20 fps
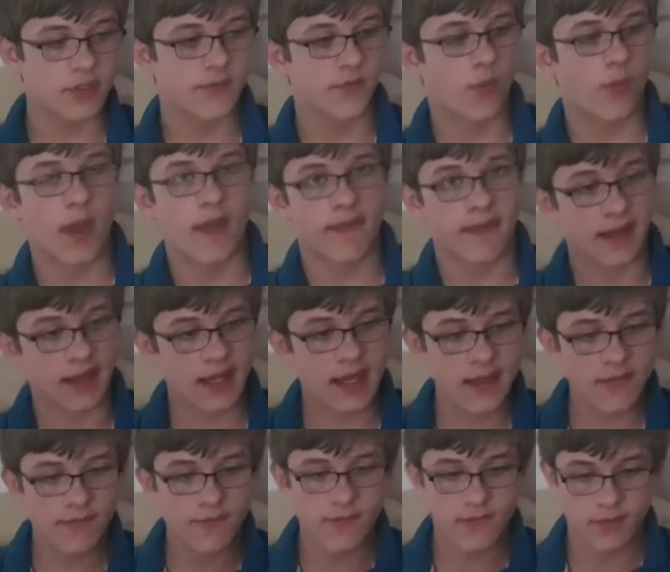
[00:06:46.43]
for where they
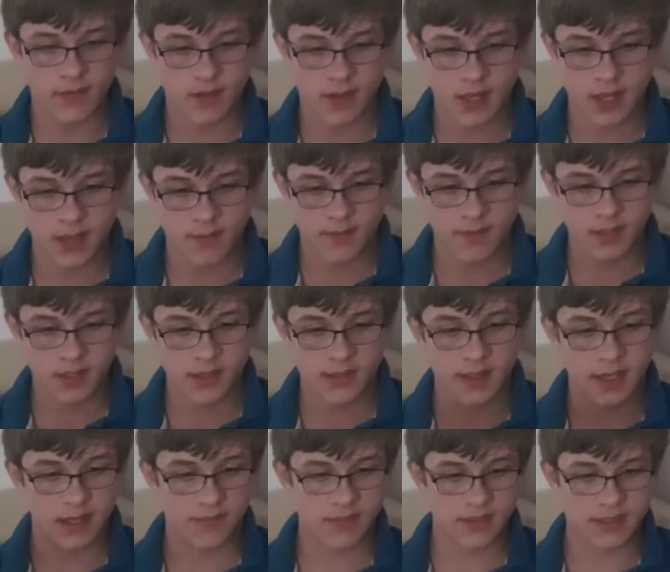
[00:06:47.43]
live, and they
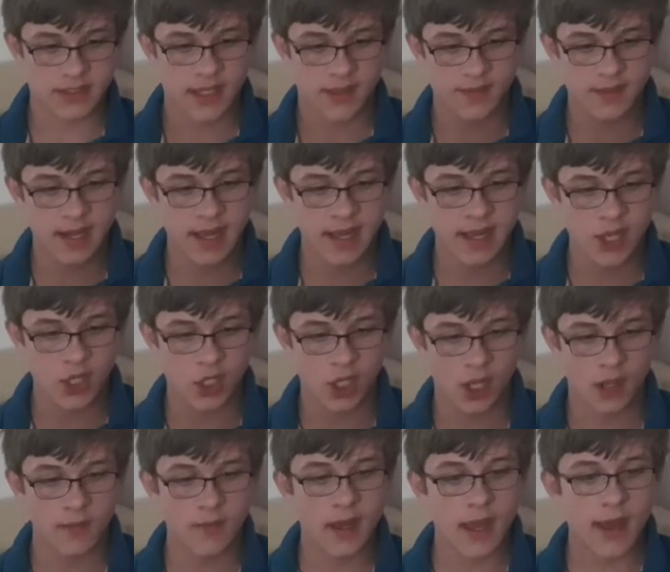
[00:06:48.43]
live in Southern Asia.